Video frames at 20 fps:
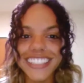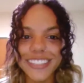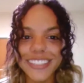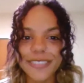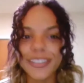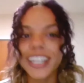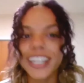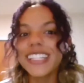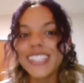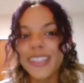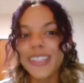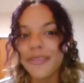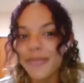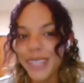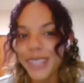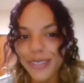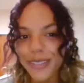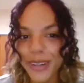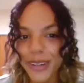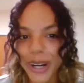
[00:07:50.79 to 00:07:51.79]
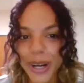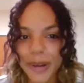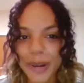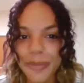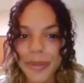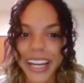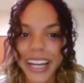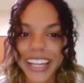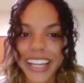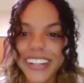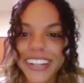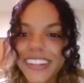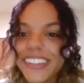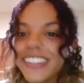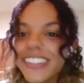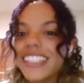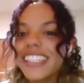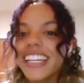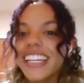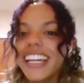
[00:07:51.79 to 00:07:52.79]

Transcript: to write something for our bios.